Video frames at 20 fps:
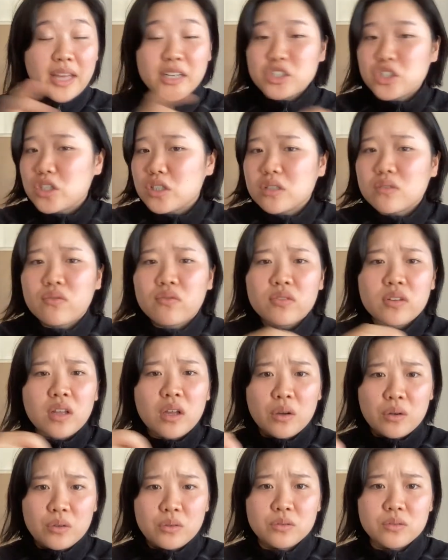just
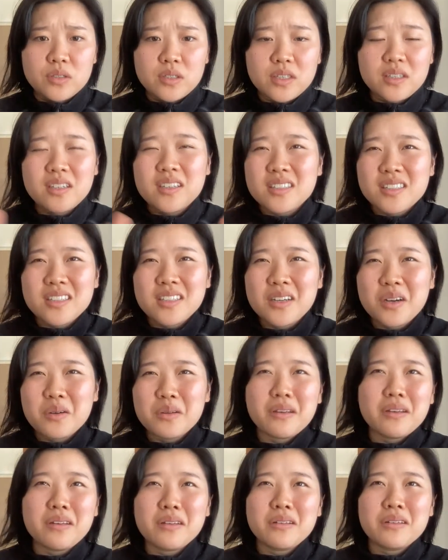flows, because
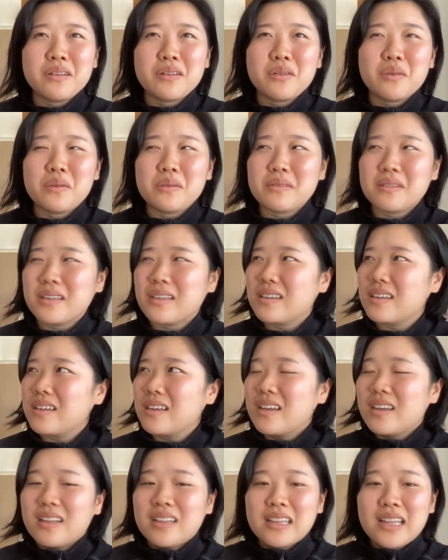you don't
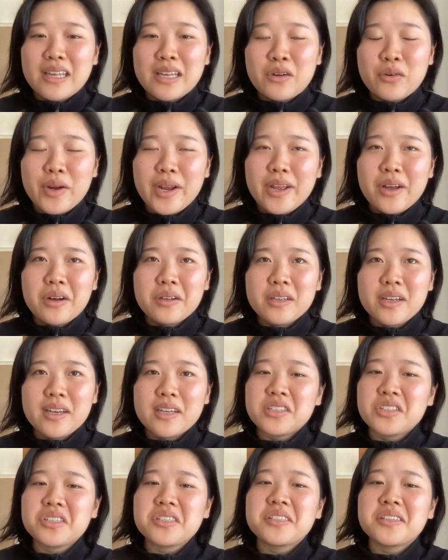like Crayola,
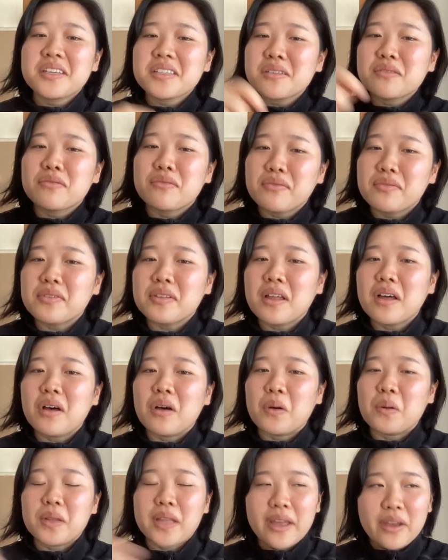it just doesn't
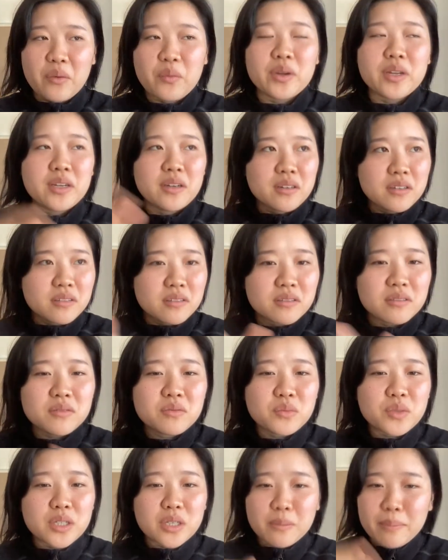flow. Like when you're
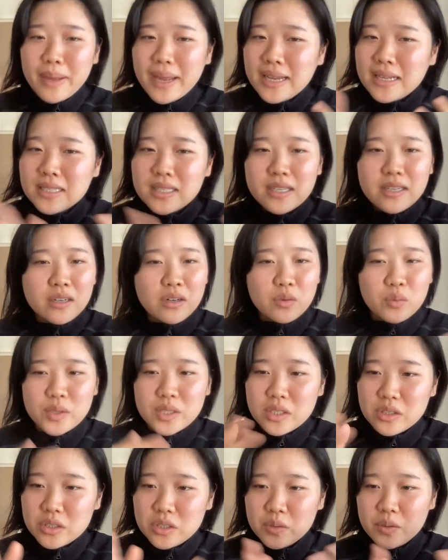painting or when
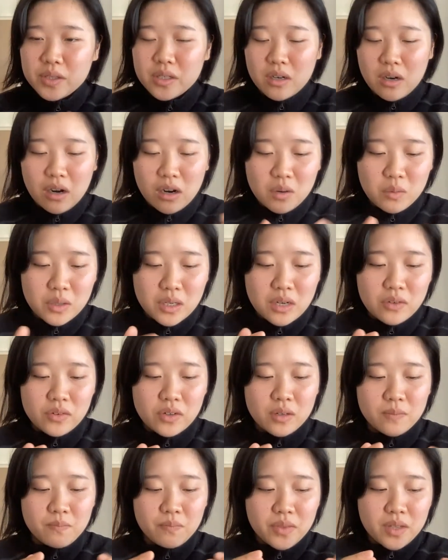you're doing your art,
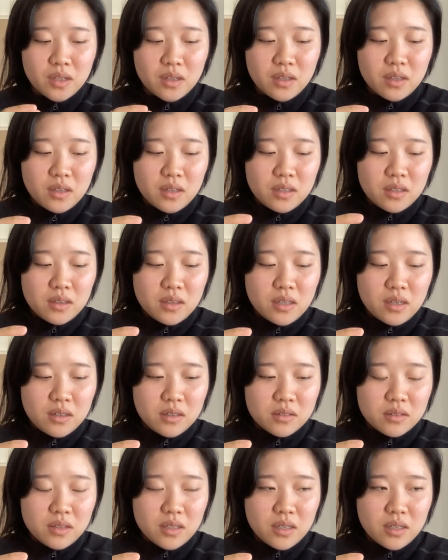whatever, there